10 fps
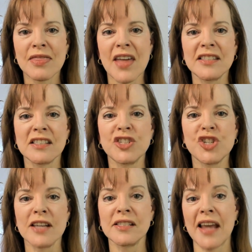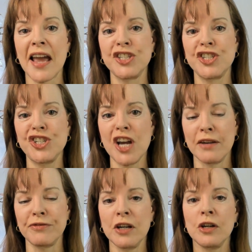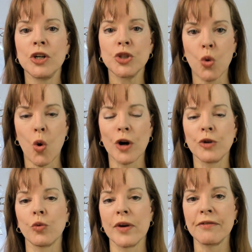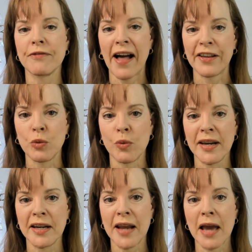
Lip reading: that suggest a shift toward reevaluating